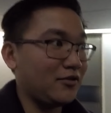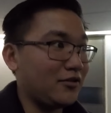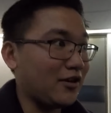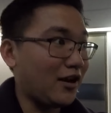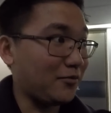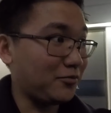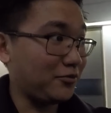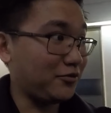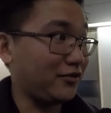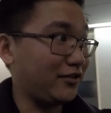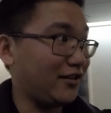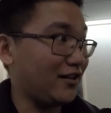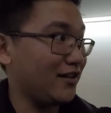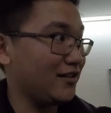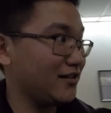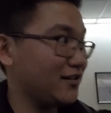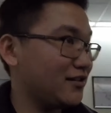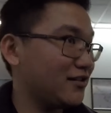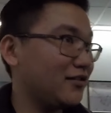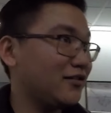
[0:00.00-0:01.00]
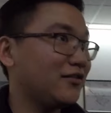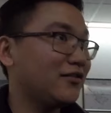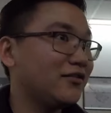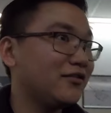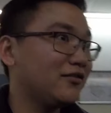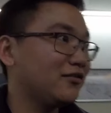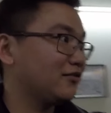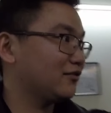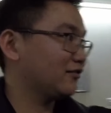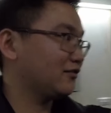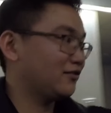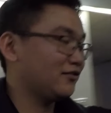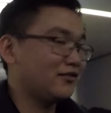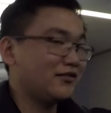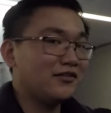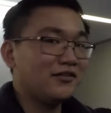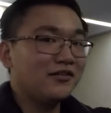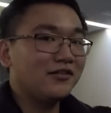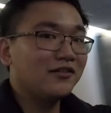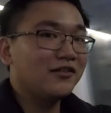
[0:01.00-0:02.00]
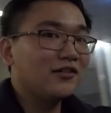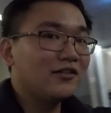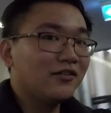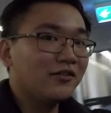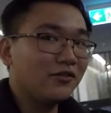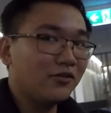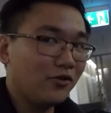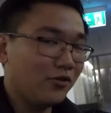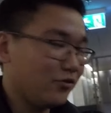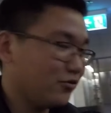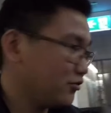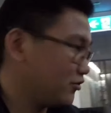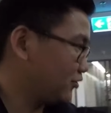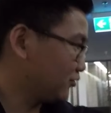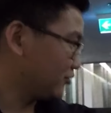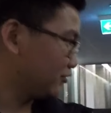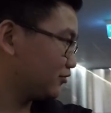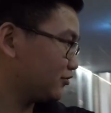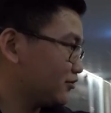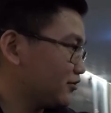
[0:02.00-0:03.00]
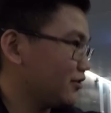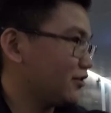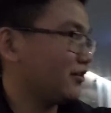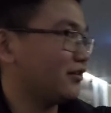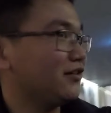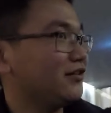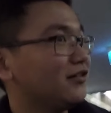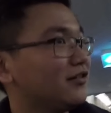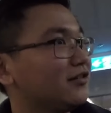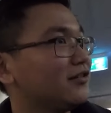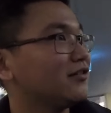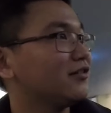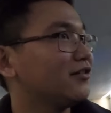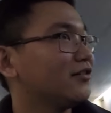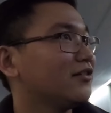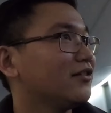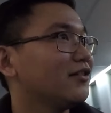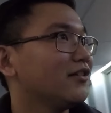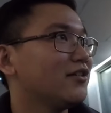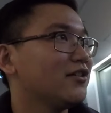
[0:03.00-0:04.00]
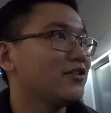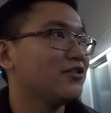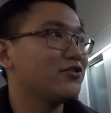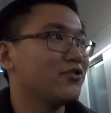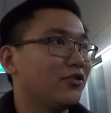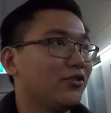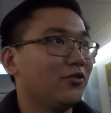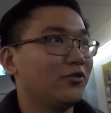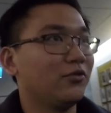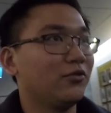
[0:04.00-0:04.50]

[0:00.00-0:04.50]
After the class? So we can have... Oh, sure. Sige. So,